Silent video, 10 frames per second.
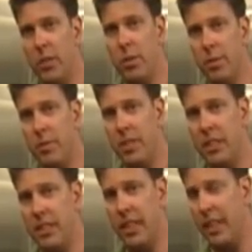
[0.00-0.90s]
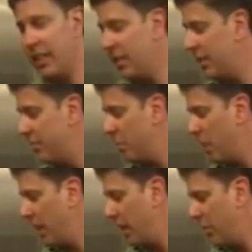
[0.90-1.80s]
for 15 seconds?
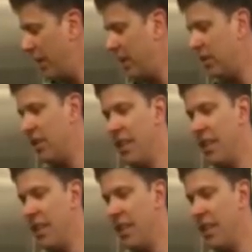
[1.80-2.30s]
Because